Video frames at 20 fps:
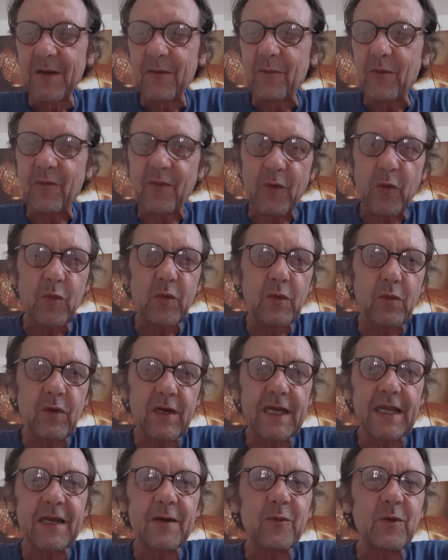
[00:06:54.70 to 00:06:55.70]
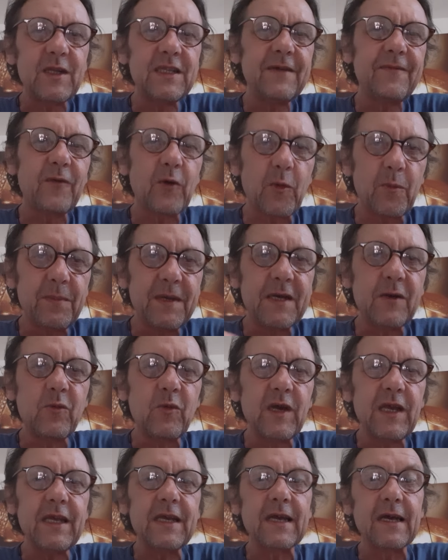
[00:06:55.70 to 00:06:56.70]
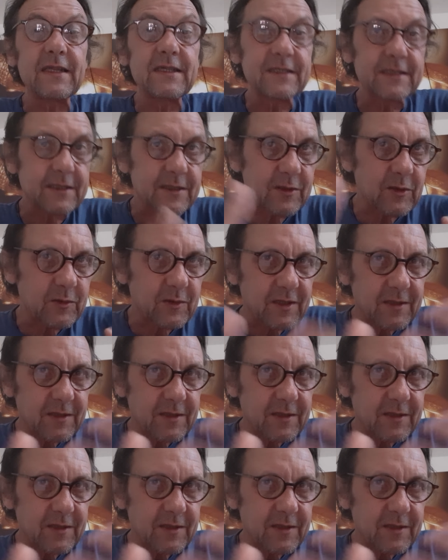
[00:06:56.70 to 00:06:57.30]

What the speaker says: before we're getting ready for a big week, and so